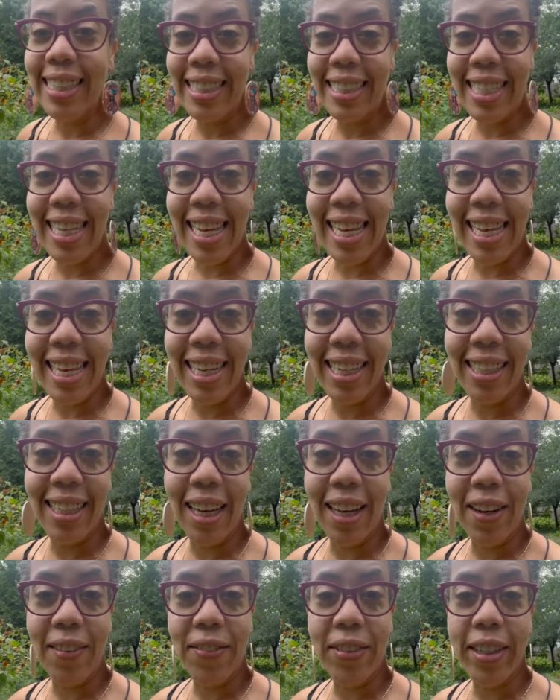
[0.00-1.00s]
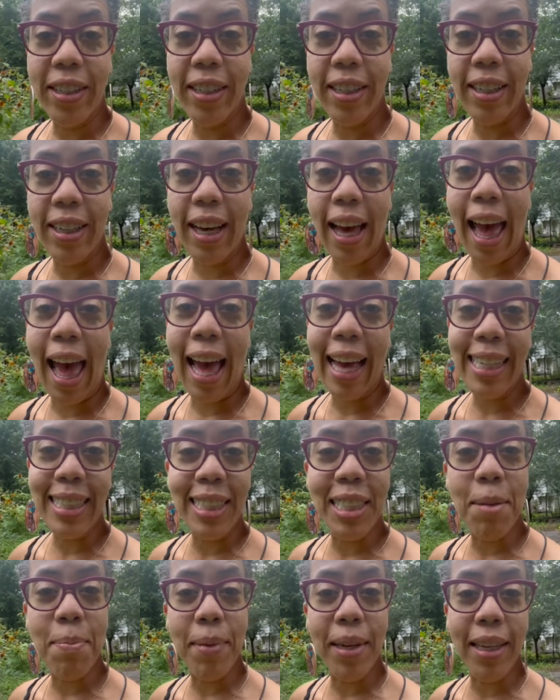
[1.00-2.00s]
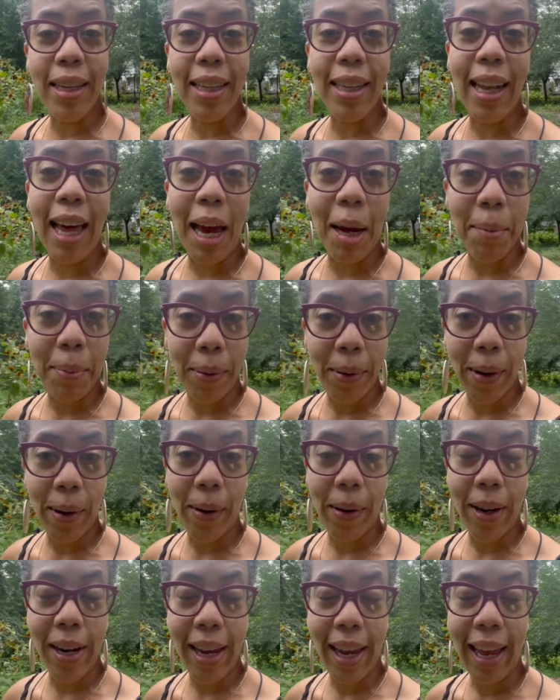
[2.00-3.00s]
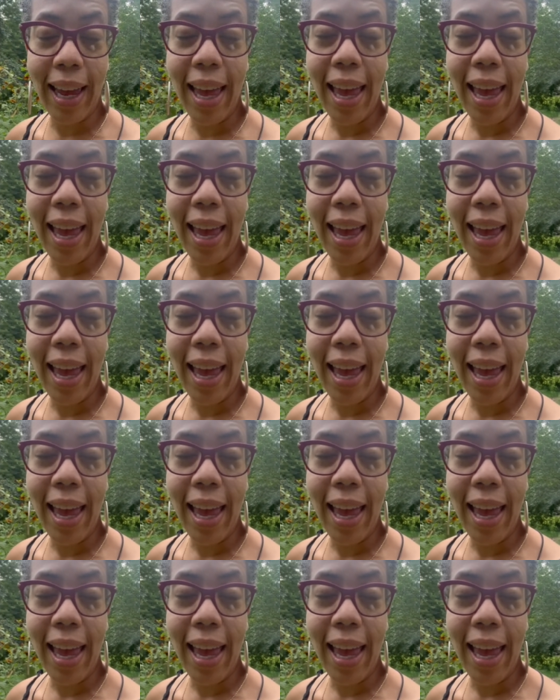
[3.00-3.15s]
dean of an academic library,